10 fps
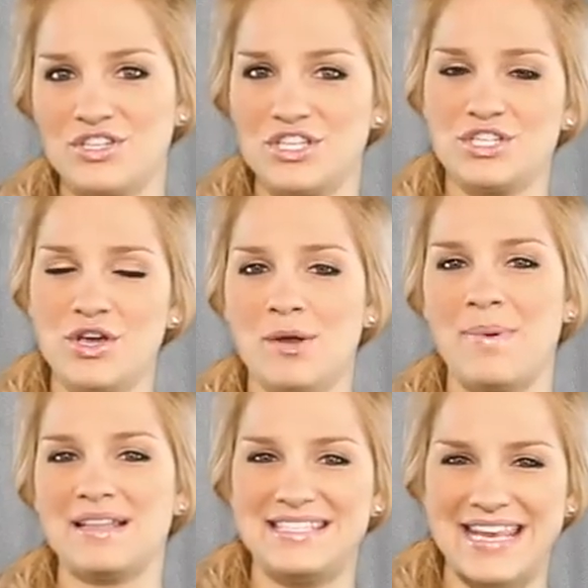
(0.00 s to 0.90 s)
she showed
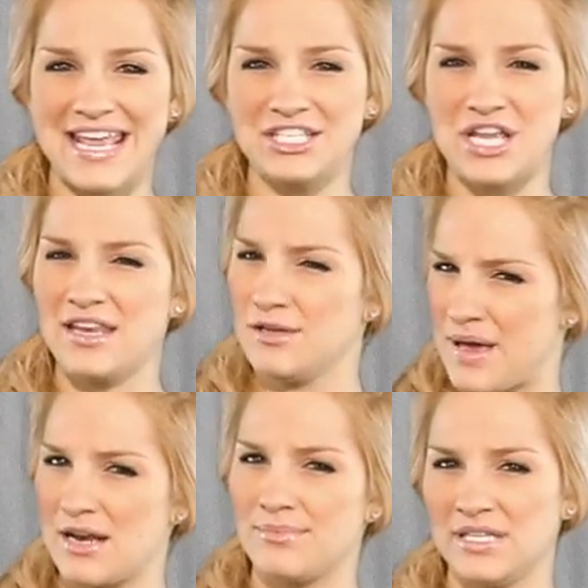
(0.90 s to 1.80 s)
up on stage, and you
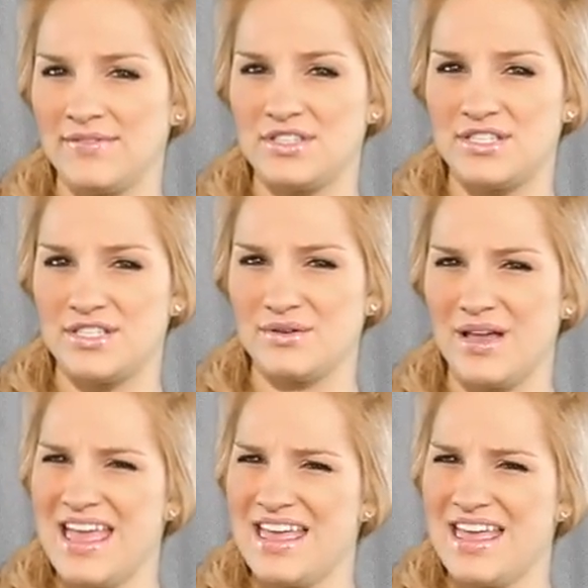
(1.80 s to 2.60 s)
better believe the two,